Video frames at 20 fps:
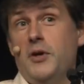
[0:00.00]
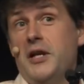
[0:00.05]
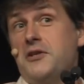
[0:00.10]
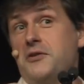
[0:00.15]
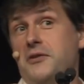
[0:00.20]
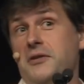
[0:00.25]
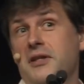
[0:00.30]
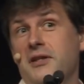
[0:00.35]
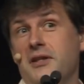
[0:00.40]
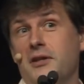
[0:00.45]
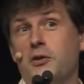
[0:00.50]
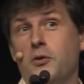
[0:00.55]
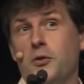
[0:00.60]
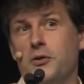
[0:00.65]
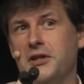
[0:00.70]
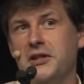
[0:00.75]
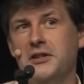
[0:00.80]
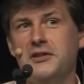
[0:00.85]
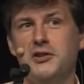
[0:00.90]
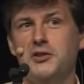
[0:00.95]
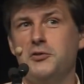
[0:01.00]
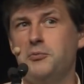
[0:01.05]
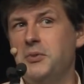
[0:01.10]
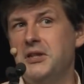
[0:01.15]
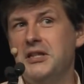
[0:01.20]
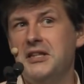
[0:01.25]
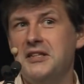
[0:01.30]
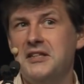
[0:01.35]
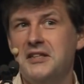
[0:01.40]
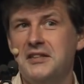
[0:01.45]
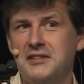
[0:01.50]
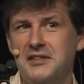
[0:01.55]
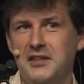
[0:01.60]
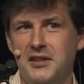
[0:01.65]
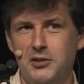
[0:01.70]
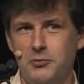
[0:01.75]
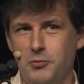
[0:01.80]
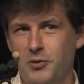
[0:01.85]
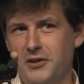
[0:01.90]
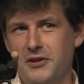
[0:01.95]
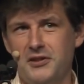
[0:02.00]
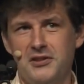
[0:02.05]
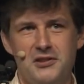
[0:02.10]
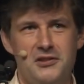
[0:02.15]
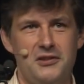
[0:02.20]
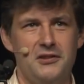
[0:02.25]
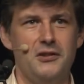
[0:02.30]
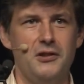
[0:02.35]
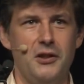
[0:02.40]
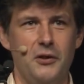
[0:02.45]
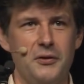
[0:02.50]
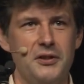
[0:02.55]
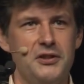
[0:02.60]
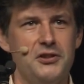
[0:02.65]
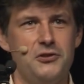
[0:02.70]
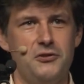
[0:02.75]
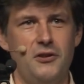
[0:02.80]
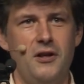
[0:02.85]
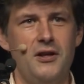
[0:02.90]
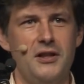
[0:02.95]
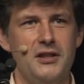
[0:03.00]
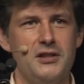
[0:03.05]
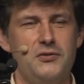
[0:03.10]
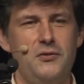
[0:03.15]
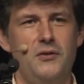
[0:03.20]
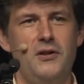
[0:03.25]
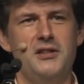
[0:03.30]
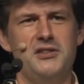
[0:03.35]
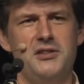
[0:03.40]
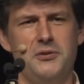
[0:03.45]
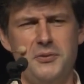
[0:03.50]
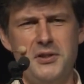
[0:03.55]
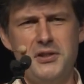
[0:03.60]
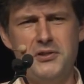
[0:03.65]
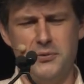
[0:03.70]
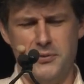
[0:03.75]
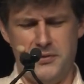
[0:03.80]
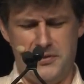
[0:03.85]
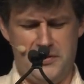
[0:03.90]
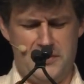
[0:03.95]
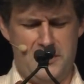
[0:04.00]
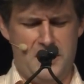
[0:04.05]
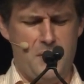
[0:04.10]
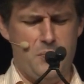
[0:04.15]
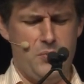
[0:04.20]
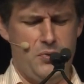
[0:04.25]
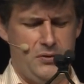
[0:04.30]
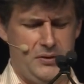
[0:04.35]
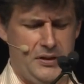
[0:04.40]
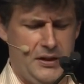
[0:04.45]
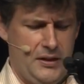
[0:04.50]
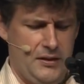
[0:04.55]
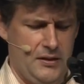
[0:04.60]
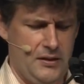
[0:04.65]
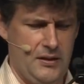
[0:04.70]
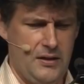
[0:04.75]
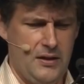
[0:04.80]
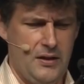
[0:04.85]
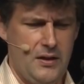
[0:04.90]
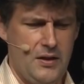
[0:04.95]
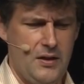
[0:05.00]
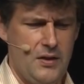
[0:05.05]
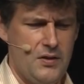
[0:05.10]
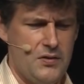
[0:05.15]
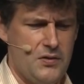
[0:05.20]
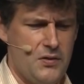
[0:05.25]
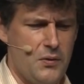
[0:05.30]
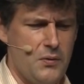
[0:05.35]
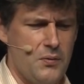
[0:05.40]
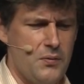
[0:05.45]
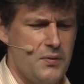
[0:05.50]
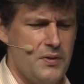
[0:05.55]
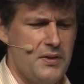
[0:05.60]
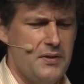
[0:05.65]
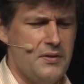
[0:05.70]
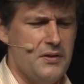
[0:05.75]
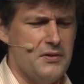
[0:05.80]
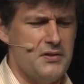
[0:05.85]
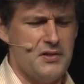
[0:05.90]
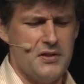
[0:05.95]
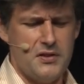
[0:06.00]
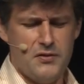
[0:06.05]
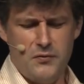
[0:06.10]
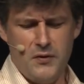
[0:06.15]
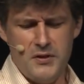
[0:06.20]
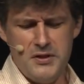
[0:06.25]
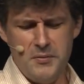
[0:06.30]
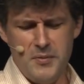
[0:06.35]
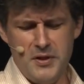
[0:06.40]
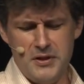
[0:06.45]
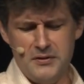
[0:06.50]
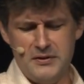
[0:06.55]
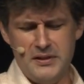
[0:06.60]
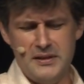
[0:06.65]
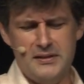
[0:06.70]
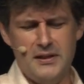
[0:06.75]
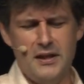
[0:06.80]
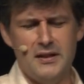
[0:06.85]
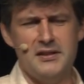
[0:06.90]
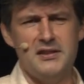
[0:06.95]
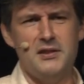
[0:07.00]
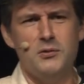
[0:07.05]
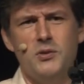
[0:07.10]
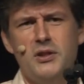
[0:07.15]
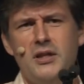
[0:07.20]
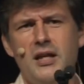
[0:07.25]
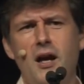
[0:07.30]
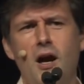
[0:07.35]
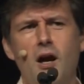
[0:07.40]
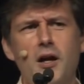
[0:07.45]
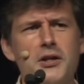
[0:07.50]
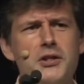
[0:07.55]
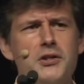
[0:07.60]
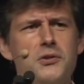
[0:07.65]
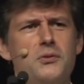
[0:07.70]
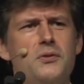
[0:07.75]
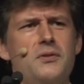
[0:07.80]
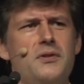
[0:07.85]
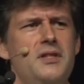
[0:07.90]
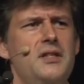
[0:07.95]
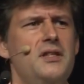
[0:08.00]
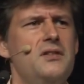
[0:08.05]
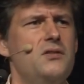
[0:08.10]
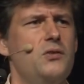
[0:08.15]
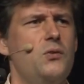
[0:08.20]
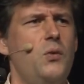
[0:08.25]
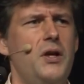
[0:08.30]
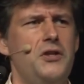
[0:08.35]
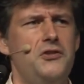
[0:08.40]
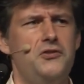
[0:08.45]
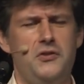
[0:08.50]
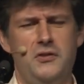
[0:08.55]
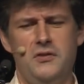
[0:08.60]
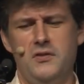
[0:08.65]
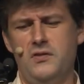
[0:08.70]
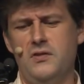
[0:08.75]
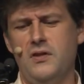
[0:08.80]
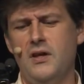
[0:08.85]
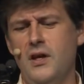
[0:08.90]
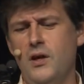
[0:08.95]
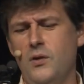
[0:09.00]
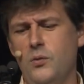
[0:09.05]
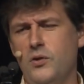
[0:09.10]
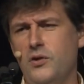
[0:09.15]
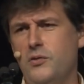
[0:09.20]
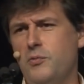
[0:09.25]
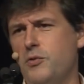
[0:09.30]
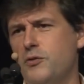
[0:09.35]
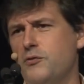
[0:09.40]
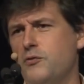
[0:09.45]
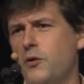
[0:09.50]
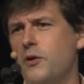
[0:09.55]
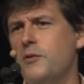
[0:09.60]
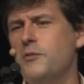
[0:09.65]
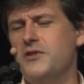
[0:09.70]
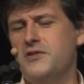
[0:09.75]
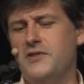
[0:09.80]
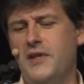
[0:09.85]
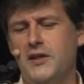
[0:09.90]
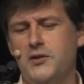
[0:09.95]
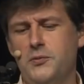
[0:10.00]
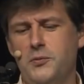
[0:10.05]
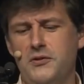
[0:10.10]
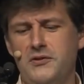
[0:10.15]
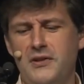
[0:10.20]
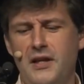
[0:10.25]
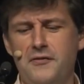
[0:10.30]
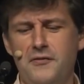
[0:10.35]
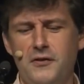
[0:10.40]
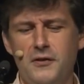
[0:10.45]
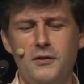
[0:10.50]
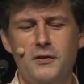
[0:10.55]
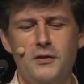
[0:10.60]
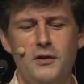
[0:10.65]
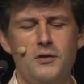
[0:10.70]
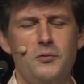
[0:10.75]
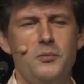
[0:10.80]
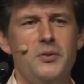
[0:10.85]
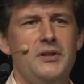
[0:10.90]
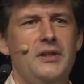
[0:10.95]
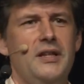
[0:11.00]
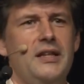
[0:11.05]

rendering according to speed indices but are still going strong as far as the resources they pull in. So there's this fundamental dishonesty. When I argue these questions with performance experts, I feel a little bit